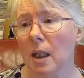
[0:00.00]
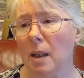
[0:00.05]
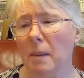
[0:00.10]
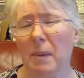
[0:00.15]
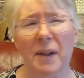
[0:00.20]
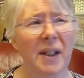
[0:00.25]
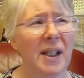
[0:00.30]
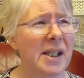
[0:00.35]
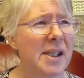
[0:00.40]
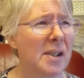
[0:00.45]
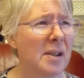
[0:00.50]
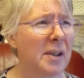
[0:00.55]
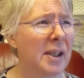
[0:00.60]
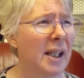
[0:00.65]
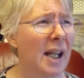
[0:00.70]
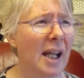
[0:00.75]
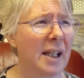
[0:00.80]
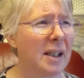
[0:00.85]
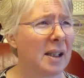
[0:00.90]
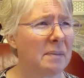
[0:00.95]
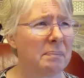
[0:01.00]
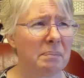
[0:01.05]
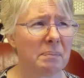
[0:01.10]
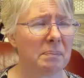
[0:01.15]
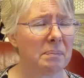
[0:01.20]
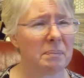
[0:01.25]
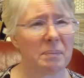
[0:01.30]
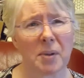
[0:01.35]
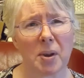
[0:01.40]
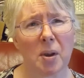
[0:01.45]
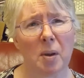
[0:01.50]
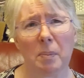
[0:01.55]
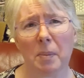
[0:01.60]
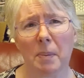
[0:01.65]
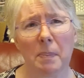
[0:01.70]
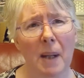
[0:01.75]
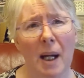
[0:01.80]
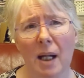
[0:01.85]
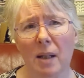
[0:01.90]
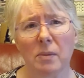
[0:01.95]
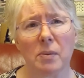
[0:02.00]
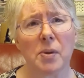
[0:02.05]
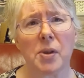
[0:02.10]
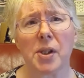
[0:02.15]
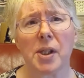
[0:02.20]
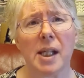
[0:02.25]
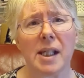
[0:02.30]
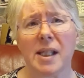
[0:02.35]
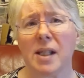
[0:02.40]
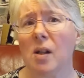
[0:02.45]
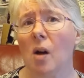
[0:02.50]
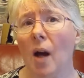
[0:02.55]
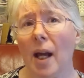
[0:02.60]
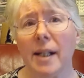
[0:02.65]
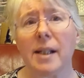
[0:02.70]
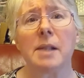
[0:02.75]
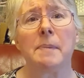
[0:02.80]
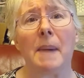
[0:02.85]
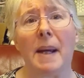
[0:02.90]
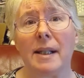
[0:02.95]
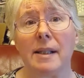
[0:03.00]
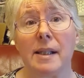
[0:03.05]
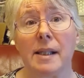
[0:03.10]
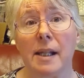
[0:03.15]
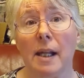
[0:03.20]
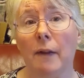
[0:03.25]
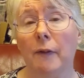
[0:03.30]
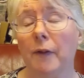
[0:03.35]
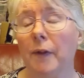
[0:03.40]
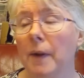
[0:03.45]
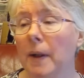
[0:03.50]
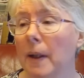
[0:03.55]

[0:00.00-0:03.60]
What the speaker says: But I think it's only like a couple of pounds. It's not expensive.